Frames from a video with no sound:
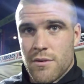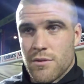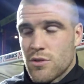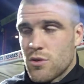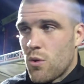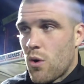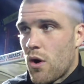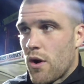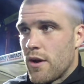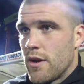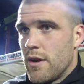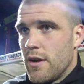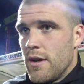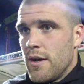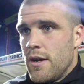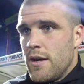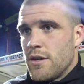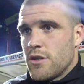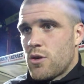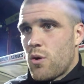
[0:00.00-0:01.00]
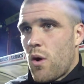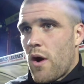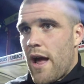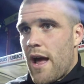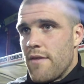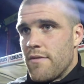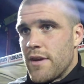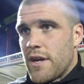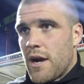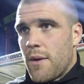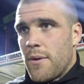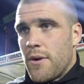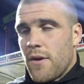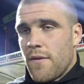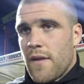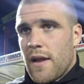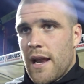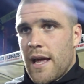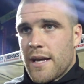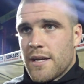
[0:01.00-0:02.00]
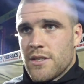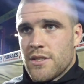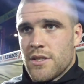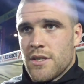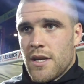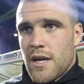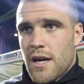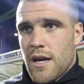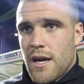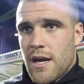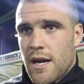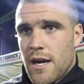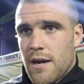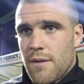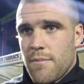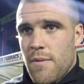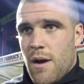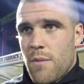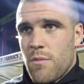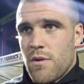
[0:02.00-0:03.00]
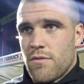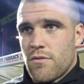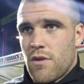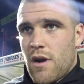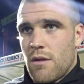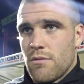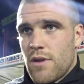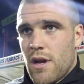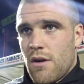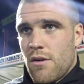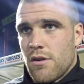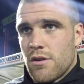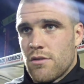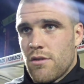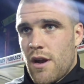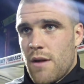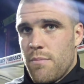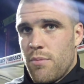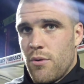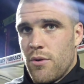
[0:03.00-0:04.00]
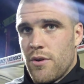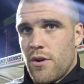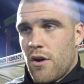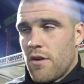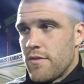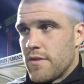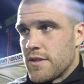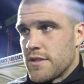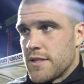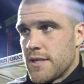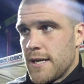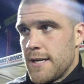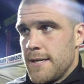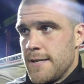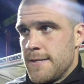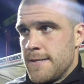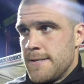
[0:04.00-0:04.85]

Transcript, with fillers: It was quite, it's quite heavy going on the legs, um, and we've ground out a great point, I think, today.